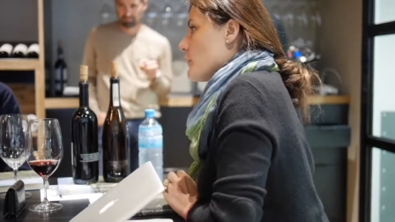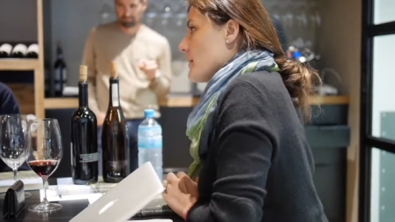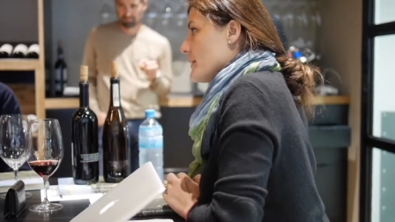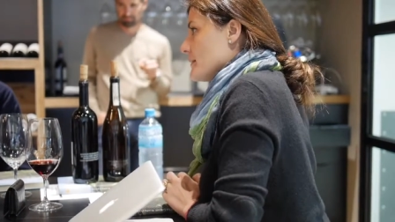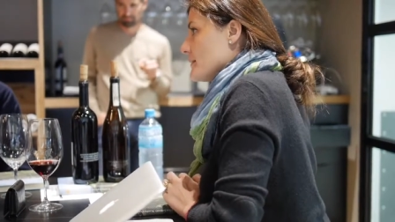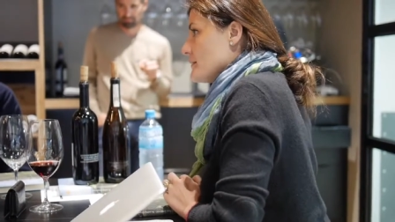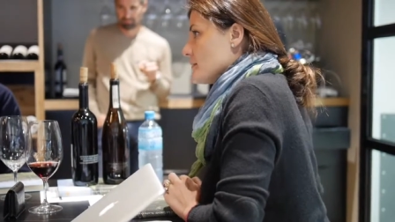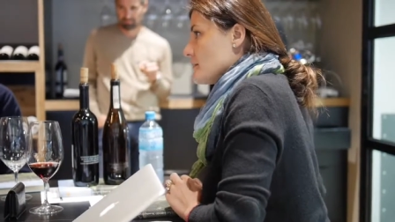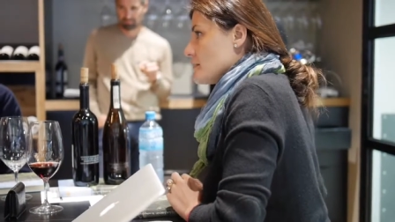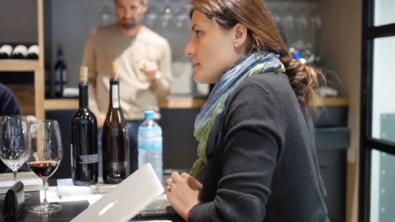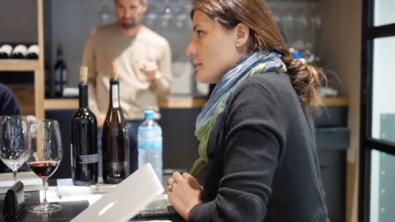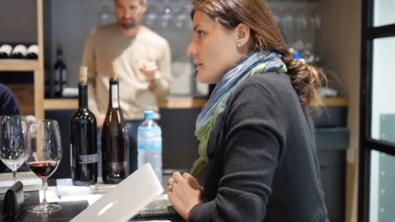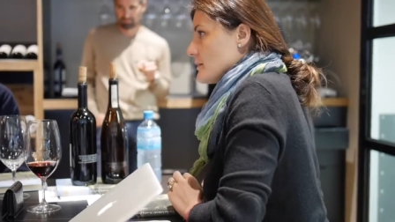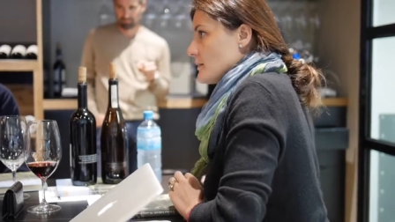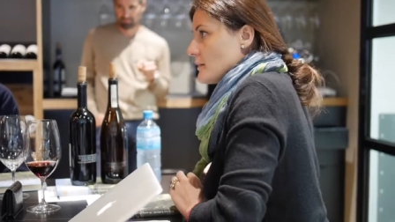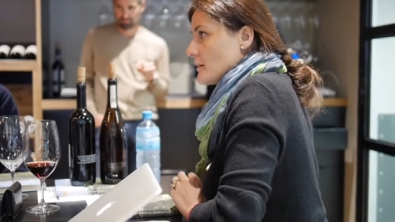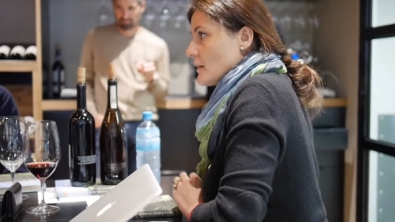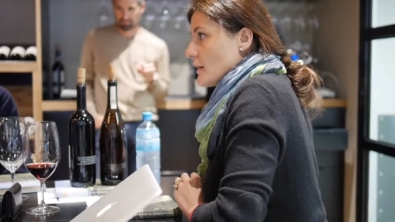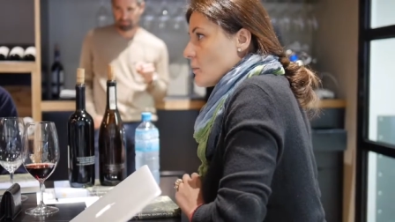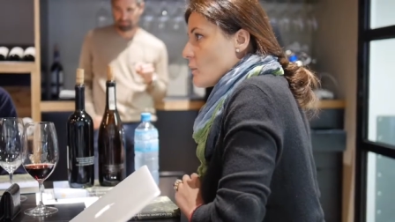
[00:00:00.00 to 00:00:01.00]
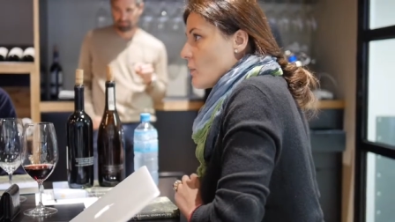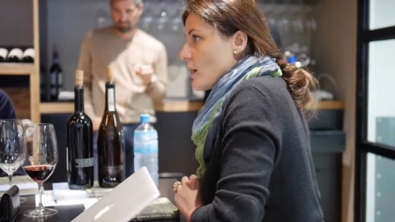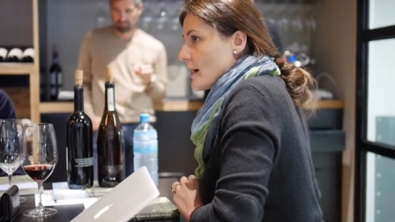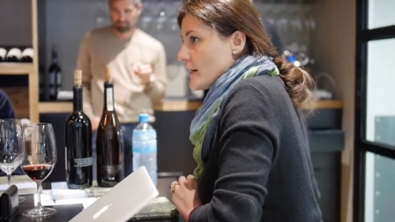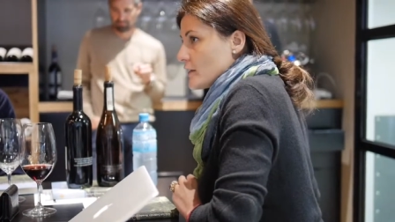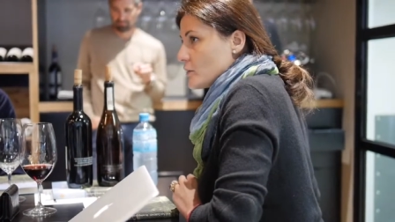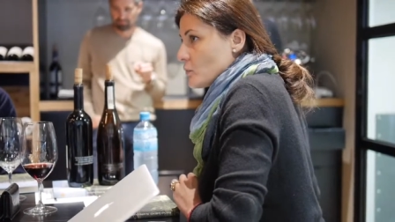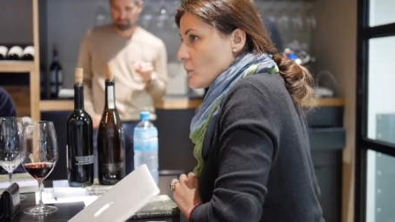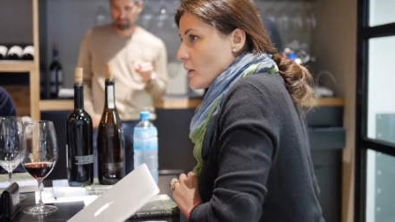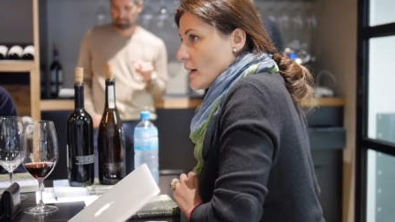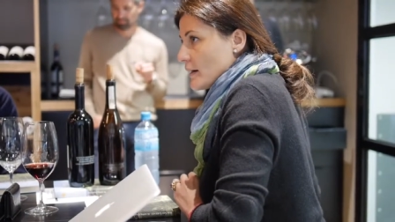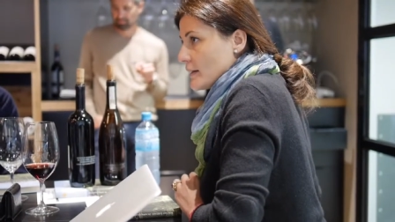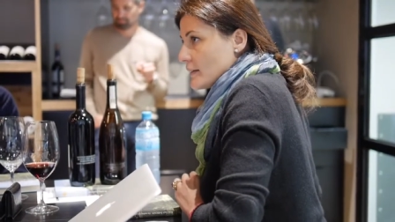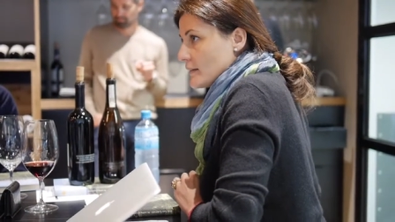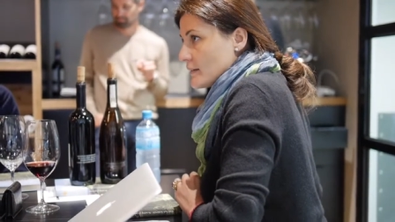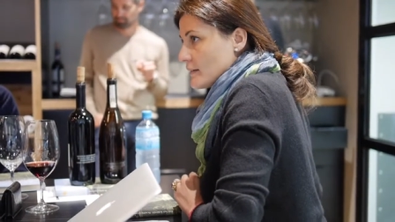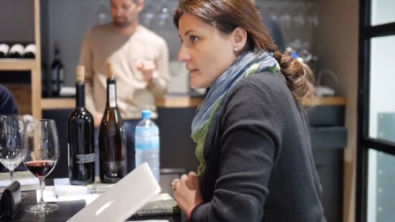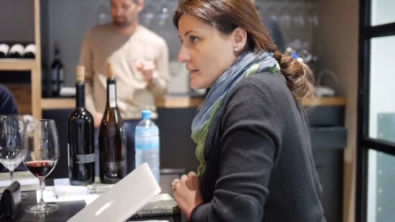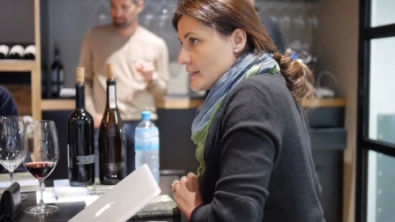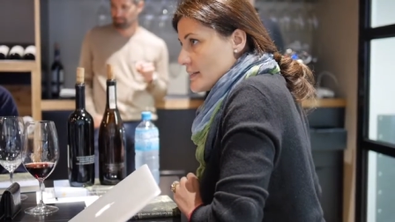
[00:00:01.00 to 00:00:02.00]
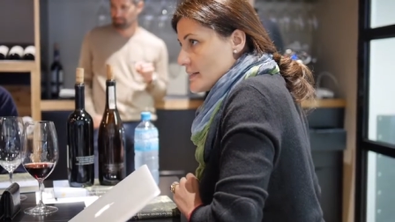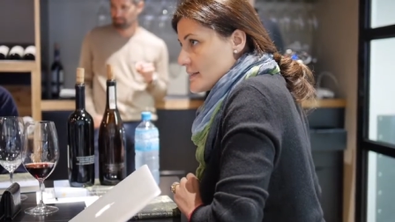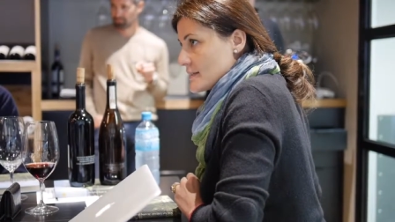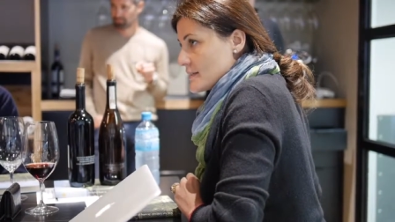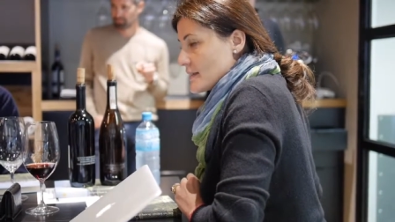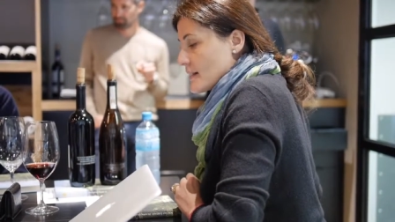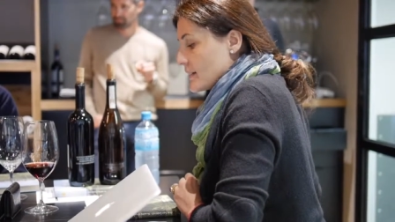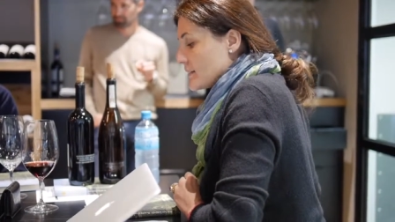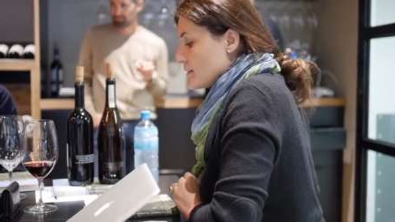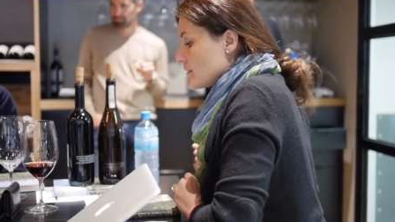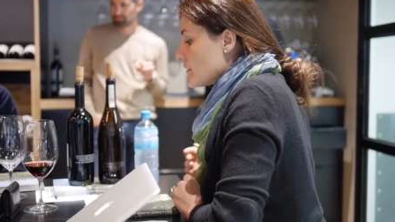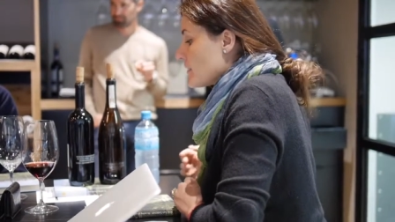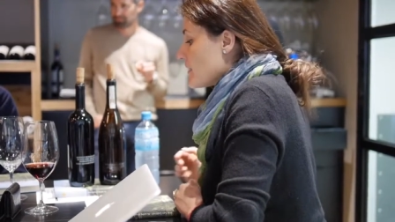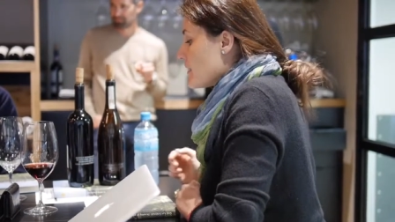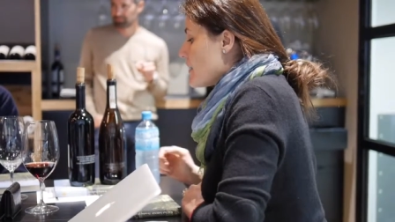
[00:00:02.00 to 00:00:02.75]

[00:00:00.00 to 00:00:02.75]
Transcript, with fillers: add uh, a white wine uh, inside.